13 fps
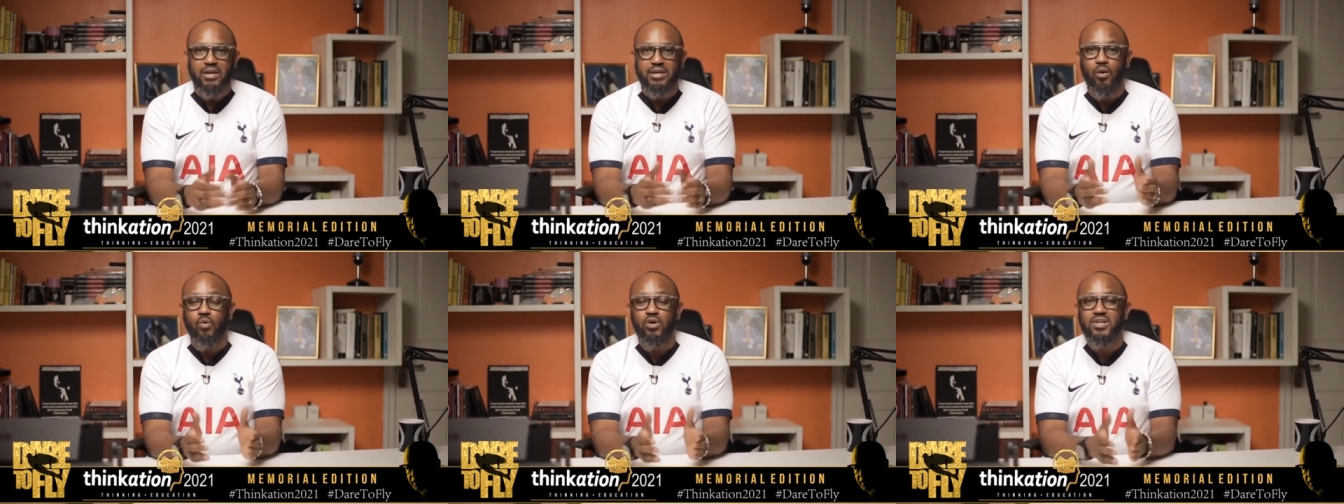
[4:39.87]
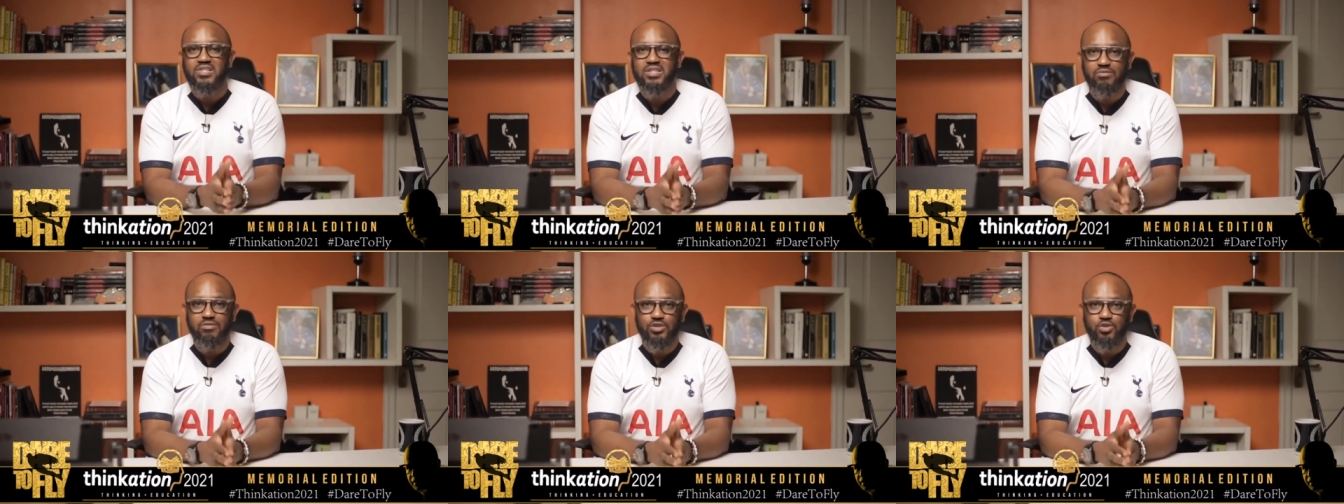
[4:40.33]
Now, what does
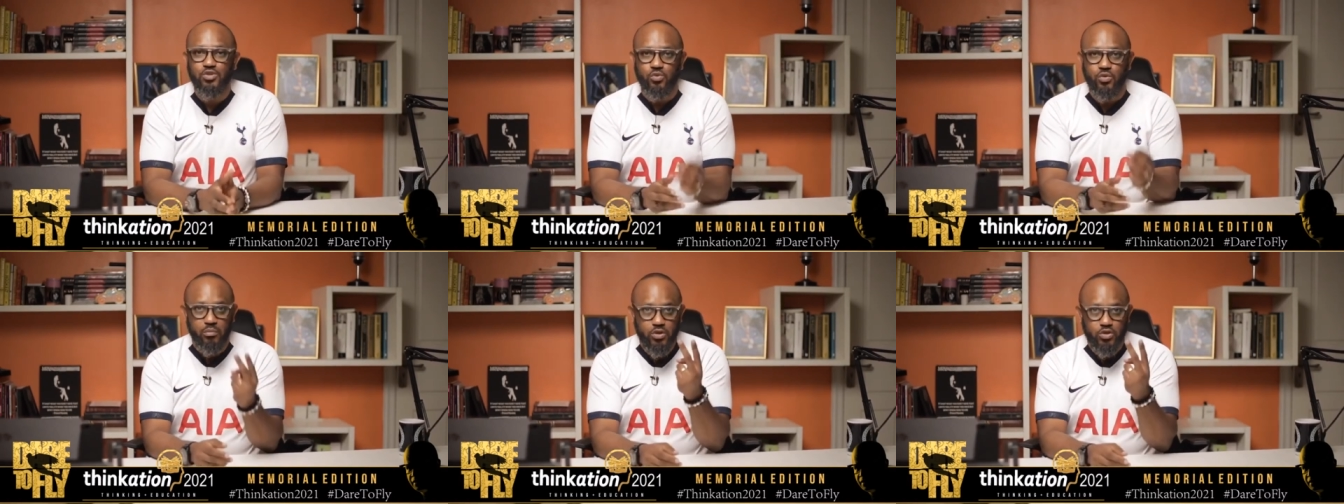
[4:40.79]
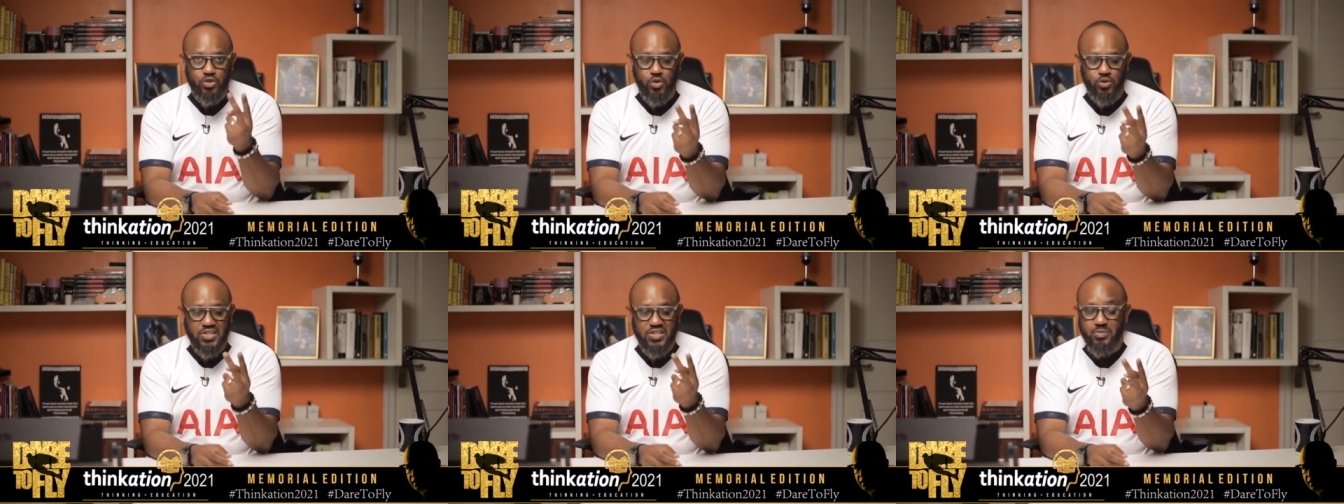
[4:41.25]
David do? Number
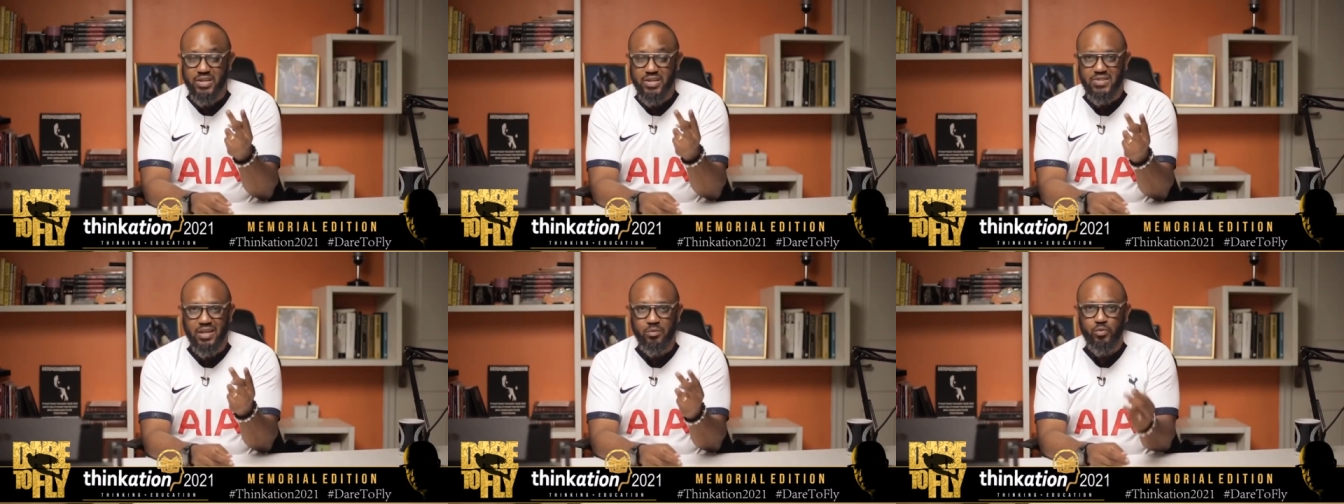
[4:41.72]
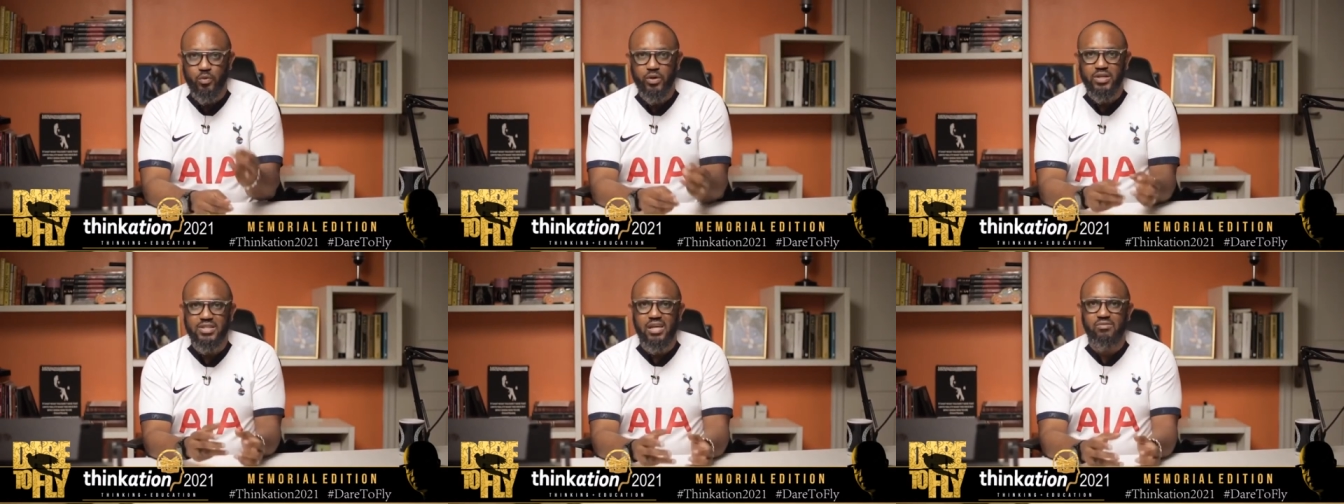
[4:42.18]
two, this is my second
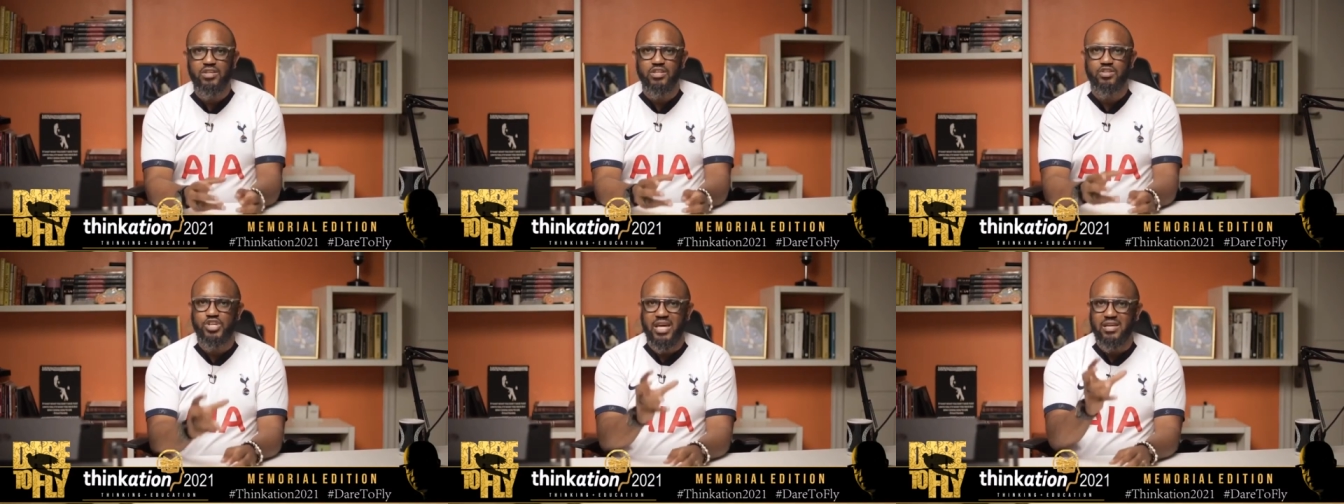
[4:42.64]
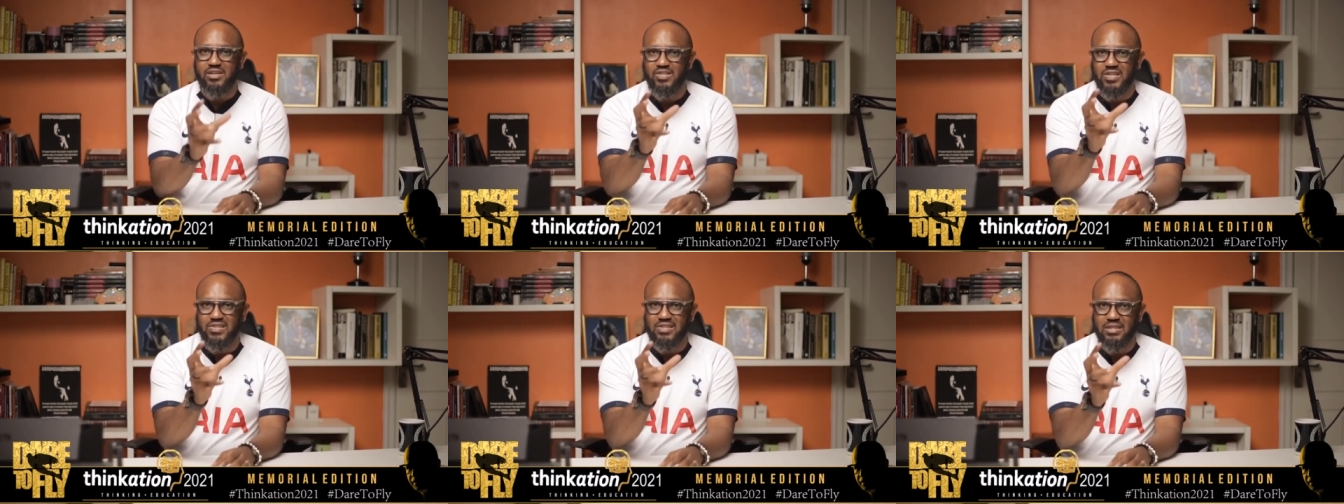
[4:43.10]
point. David
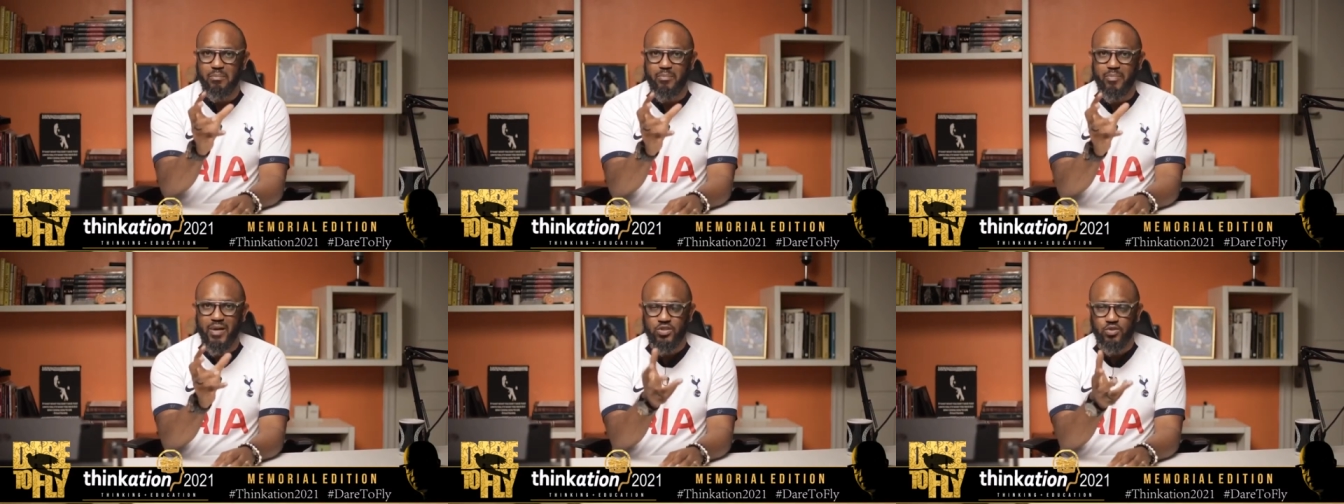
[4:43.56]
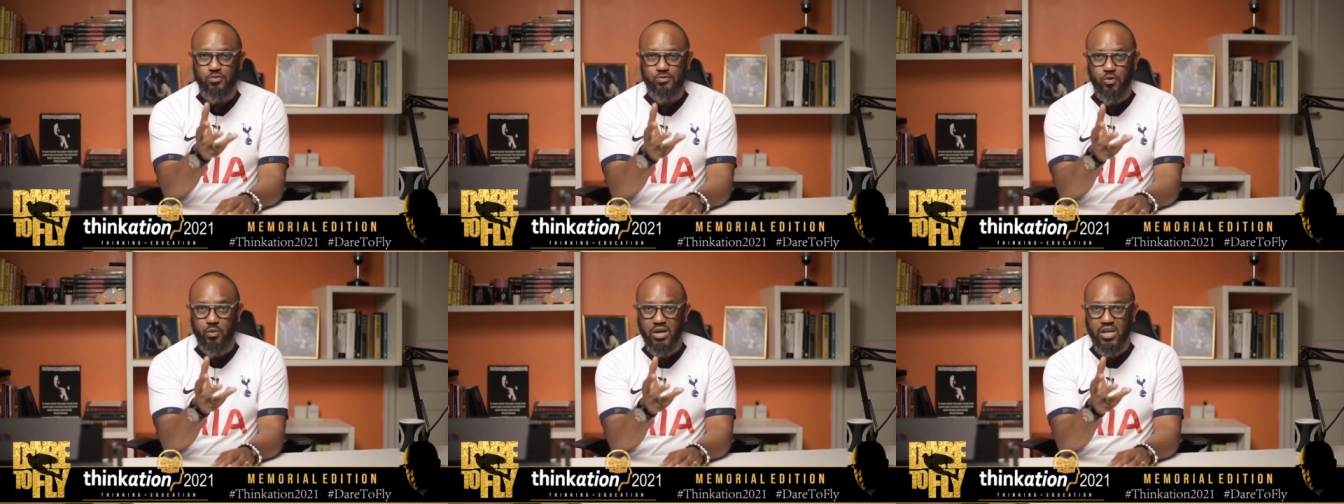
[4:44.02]
changes the battle
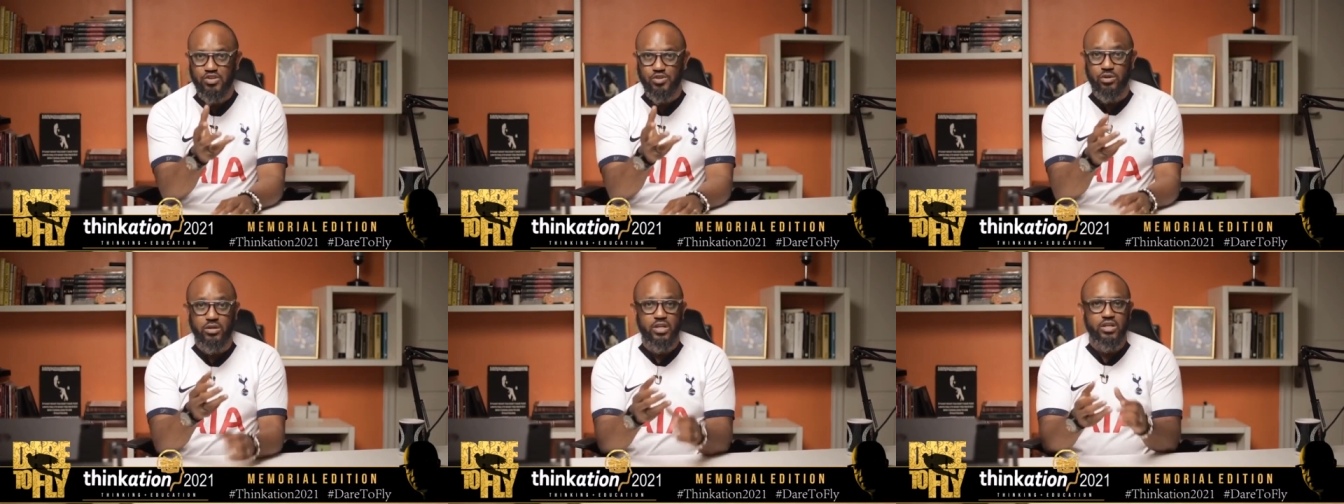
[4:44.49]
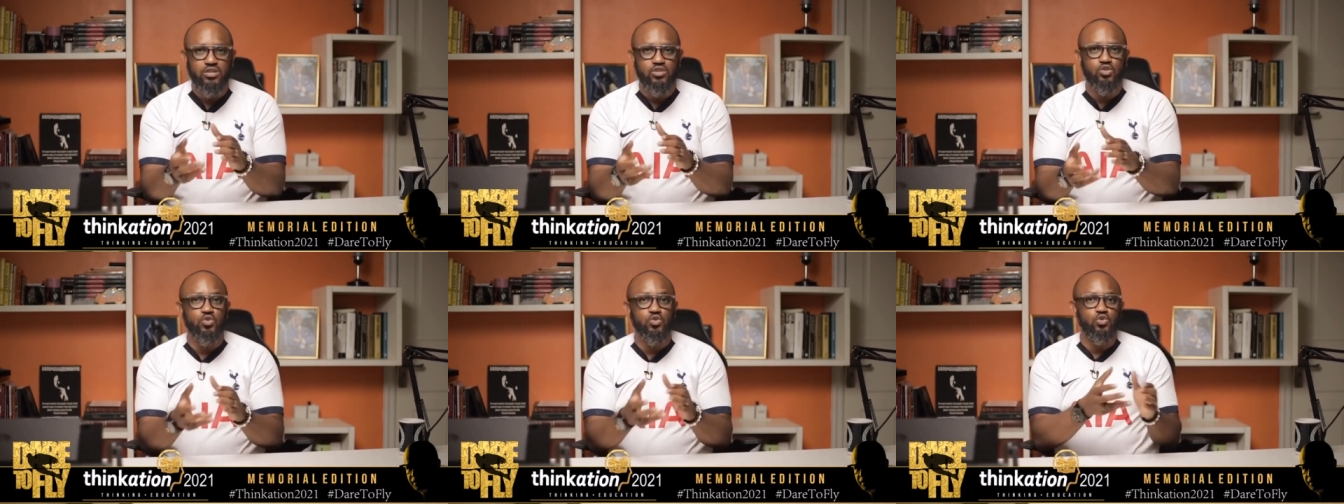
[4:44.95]
formation
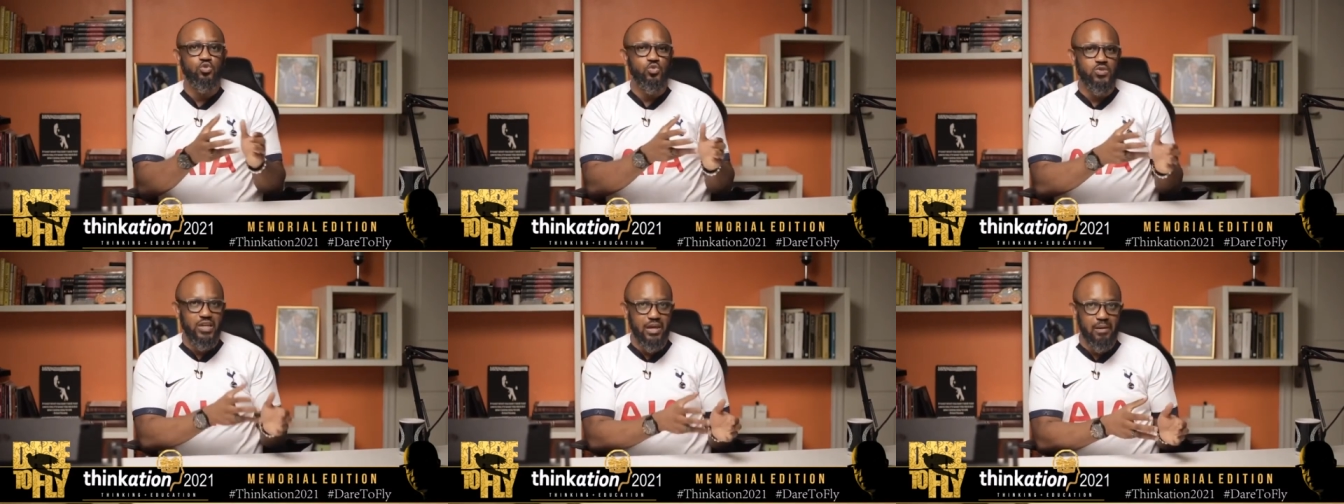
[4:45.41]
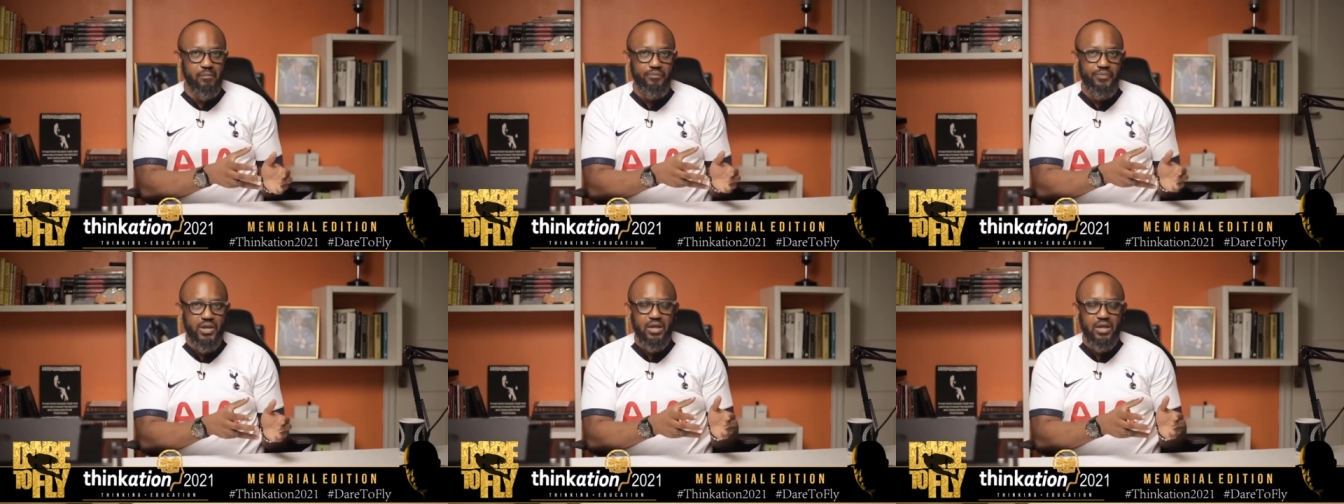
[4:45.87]
to suit him.